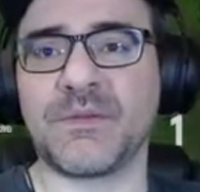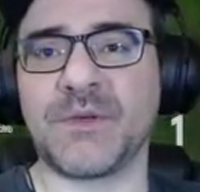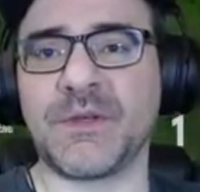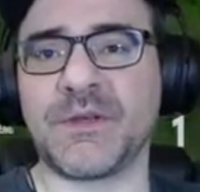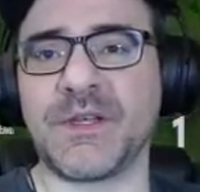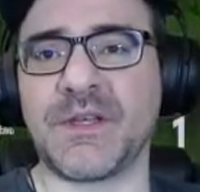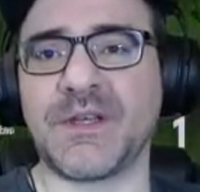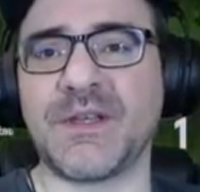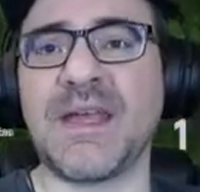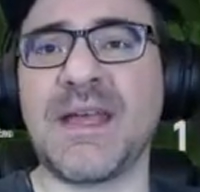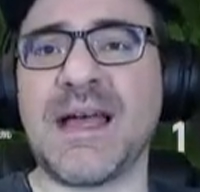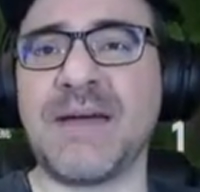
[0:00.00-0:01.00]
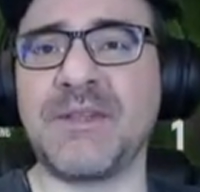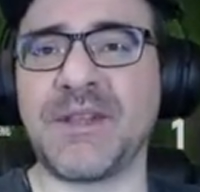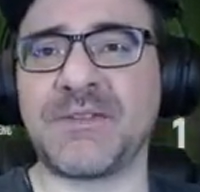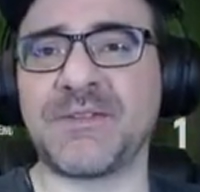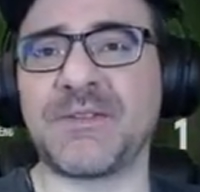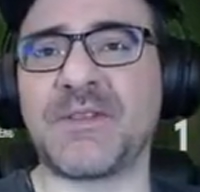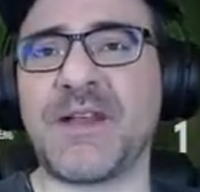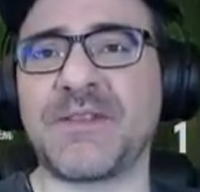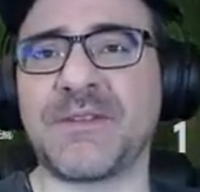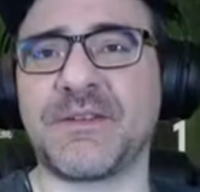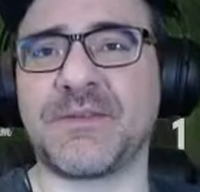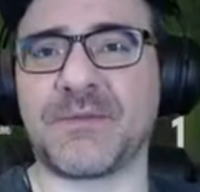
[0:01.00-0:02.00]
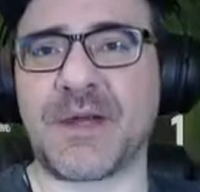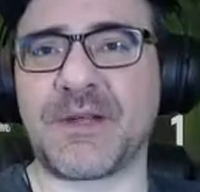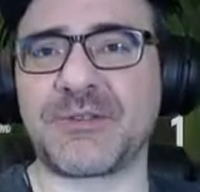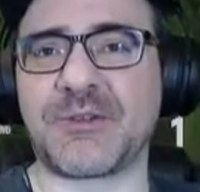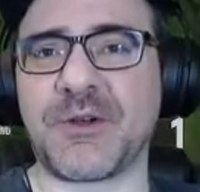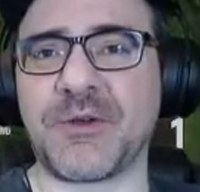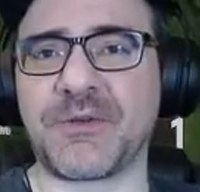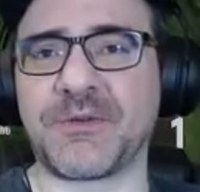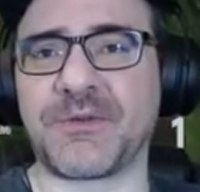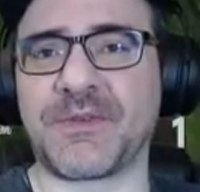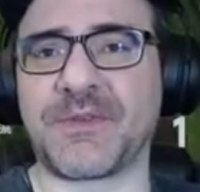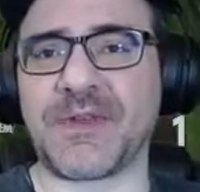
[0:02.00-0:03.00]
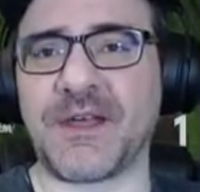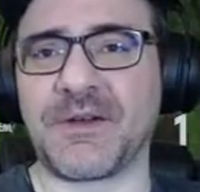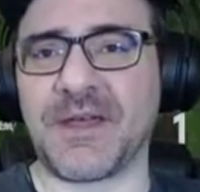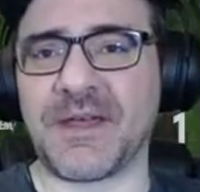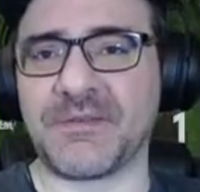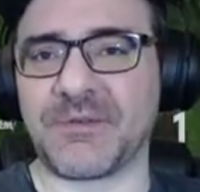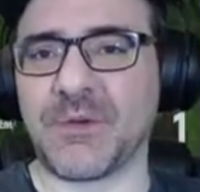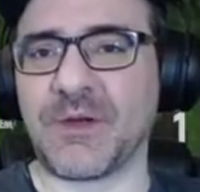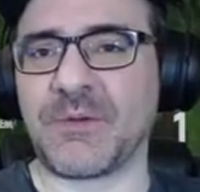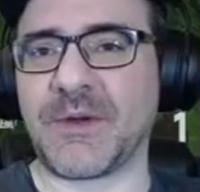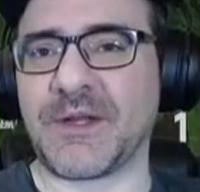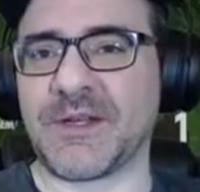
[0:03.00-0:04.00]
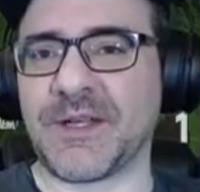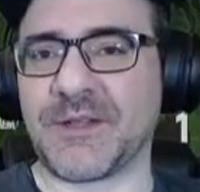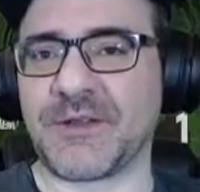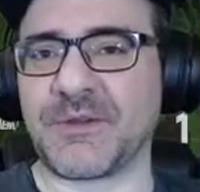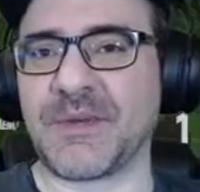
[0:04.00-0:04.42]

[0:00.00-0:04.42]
We don't get... I mean, like, there's lots of retro style games in one way or another,